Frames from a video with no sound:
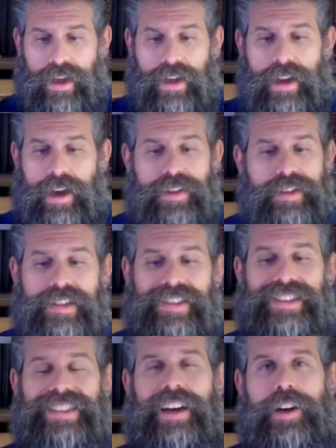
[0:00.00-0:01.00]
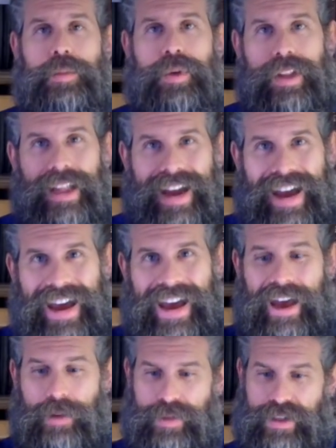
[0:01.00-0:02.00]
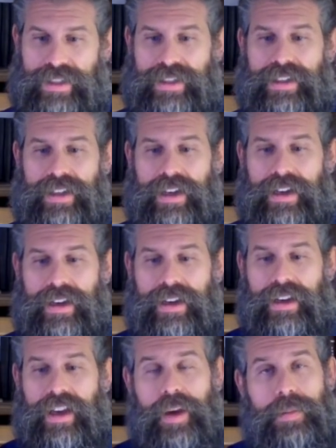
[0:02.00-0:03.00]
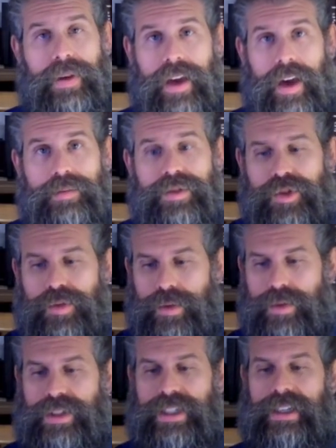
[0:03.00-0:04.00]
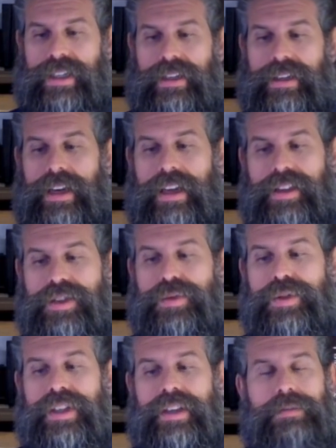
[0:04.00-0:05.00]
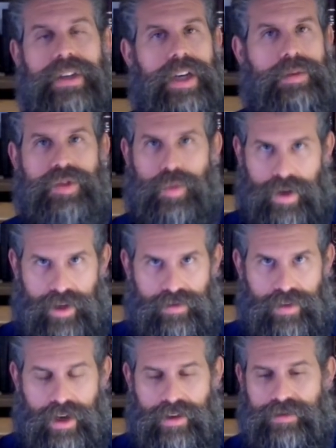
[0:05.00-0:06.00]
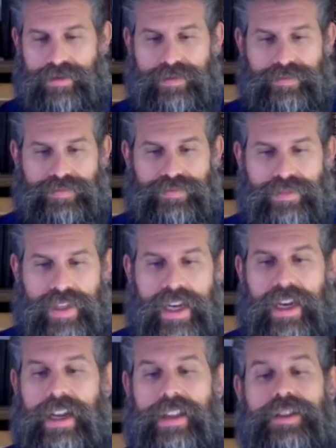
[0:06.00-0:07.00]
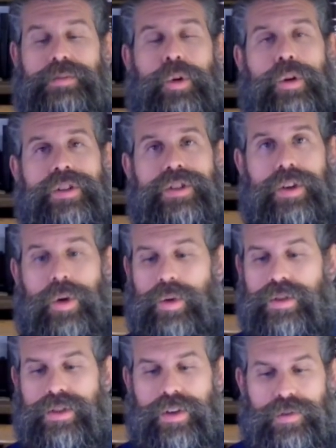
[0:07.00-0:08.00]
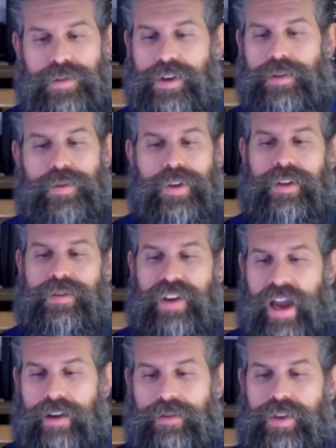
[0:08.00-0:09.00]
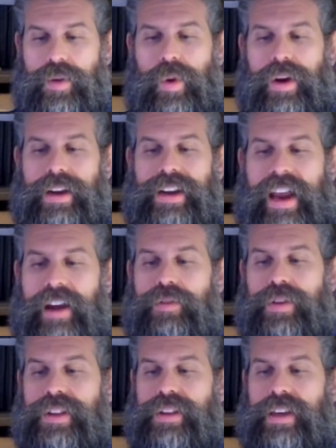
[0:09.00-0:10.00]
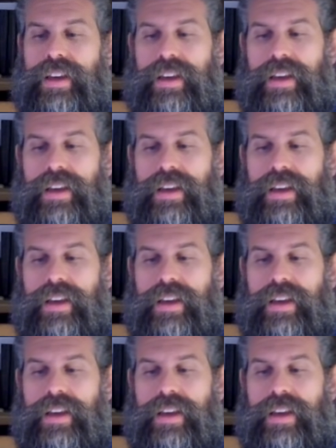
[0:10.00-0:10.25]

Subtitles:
Now, this is a terrible habit. It becomes a routine, and this routine becomes a way of life. Now, these poor souls are fearful of everyone and everything,